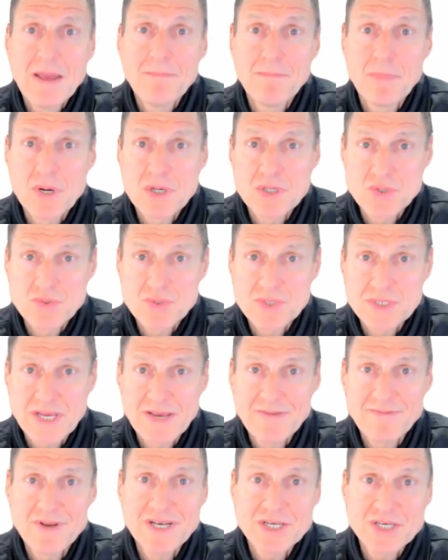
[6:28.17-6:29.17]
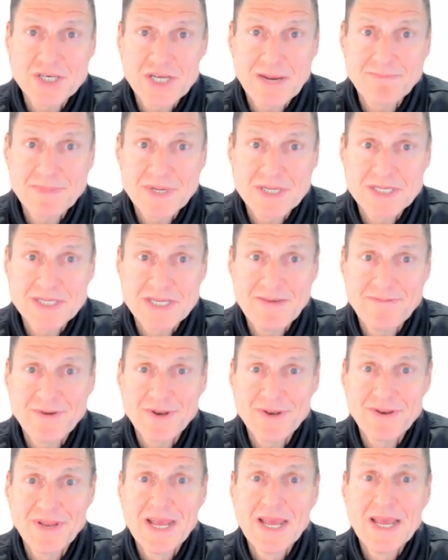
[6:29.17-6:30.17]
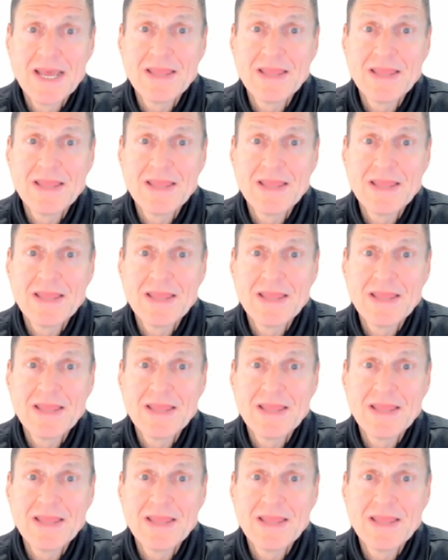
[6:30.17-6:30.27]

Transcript: Module 7, Chapter 7.